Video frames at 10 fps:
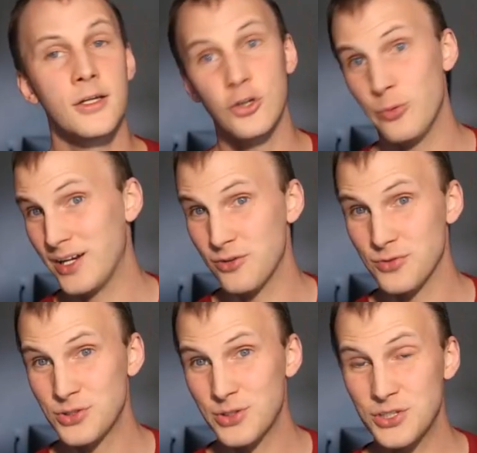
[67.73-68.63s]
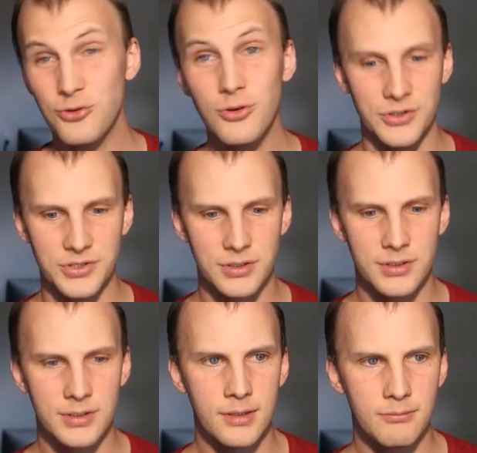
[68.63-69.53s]
go back over to controllers.
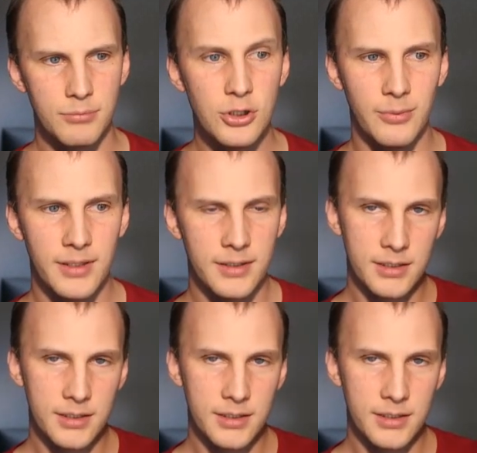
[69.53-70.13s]
Boom.